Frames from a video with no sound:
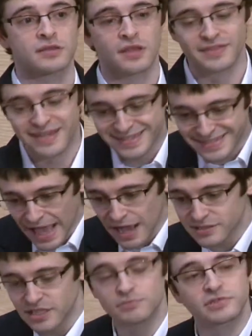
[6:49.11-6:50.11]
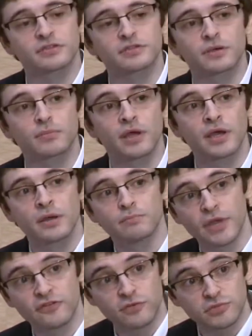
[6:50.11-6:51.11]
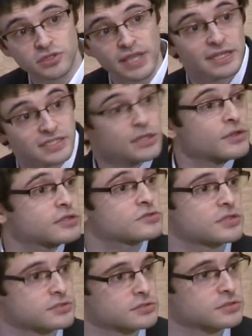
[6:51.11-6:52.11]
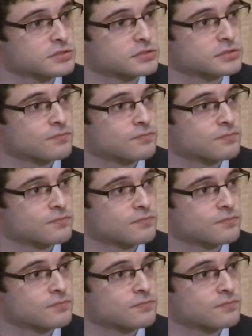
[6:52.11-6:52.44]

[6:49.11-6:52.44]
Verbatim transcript: than the exact same system made from today's silicon transistors.